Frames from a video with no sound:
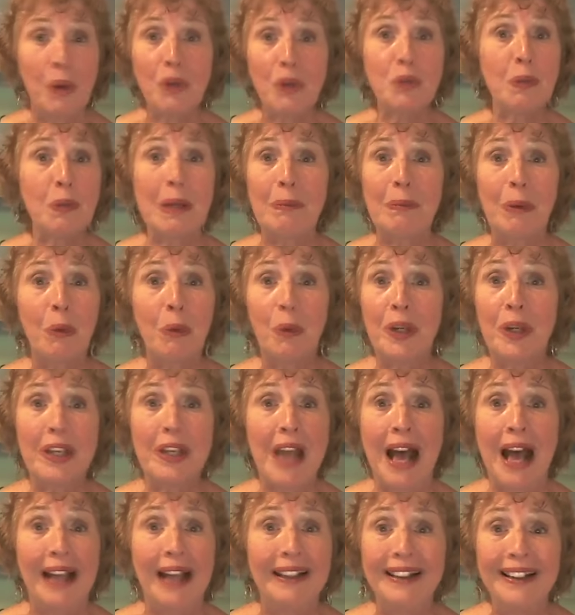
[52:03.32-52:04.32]
people would
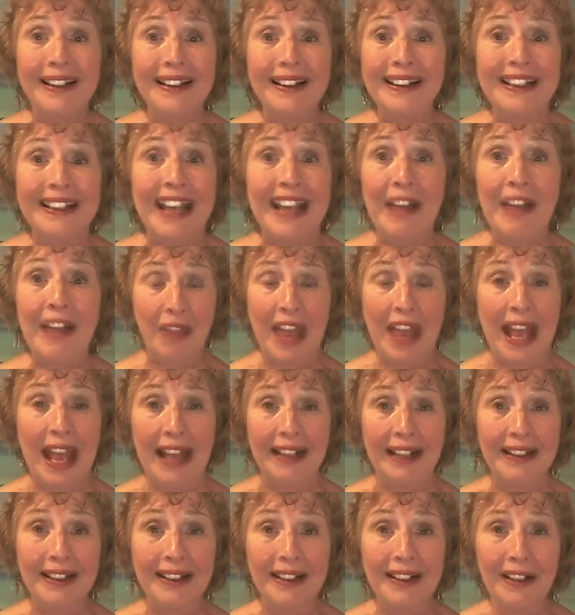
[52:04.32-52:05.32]
not get that.
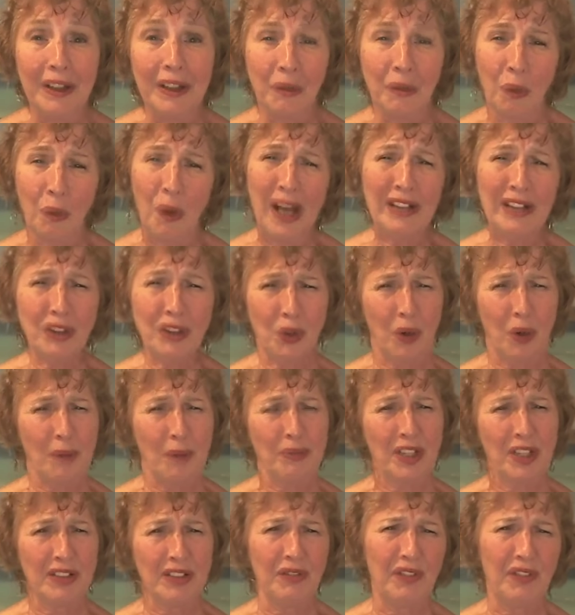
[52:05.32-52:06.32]
What? Trump
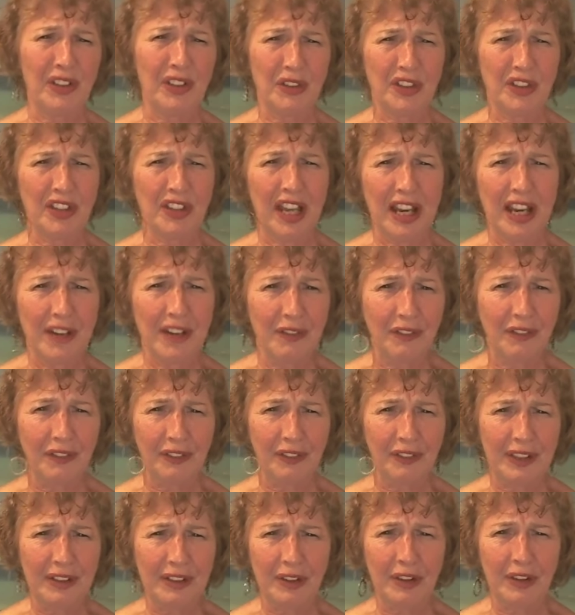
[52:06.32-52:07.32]
doesn't feel safe?
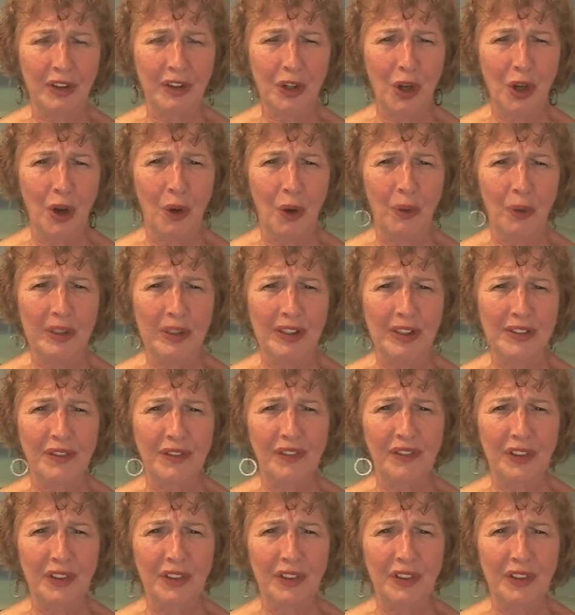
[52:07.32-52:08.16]
He doesn't feel